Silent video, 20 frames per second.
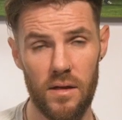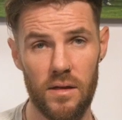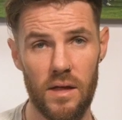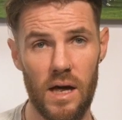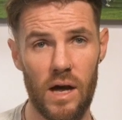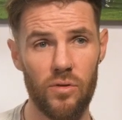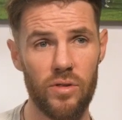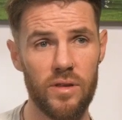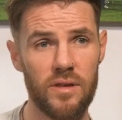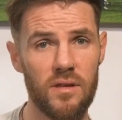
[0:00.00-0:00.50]

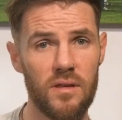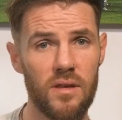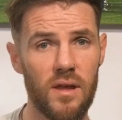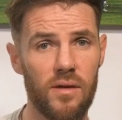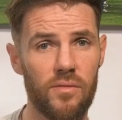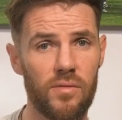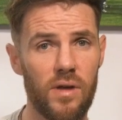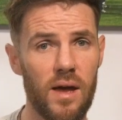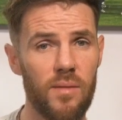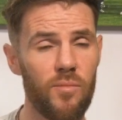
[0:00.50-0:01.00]
How they didn't
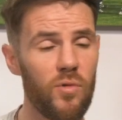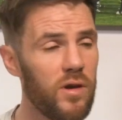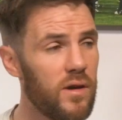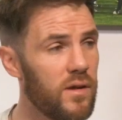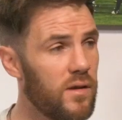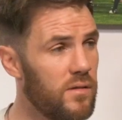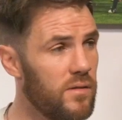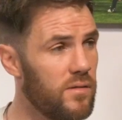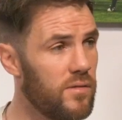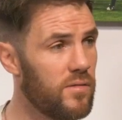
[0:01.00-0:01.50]
have camera
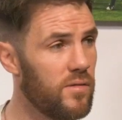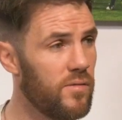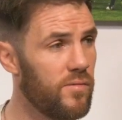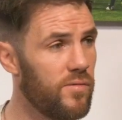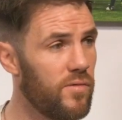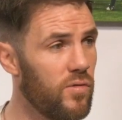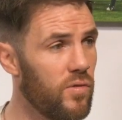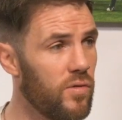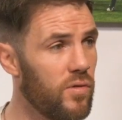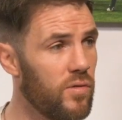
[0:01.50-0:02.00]
angles
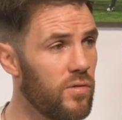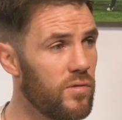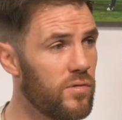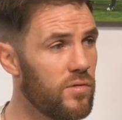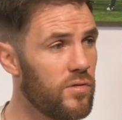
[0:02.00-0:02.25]
for